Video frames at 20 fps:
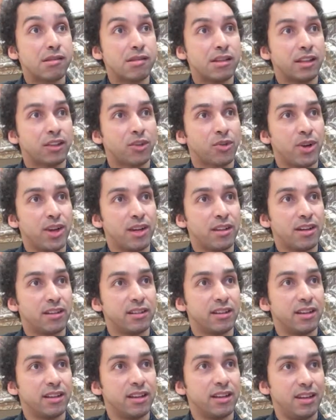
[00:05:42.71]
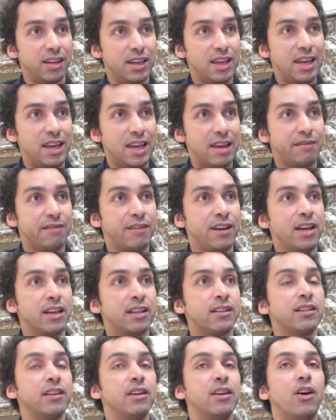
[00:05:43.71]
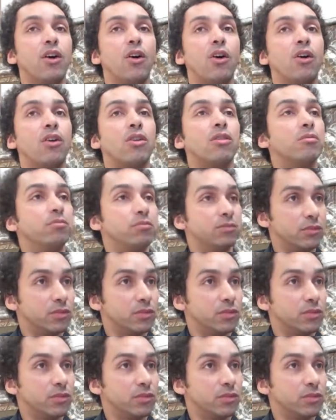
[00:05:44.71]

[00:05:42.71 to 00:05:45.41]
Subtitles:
that create that effect, or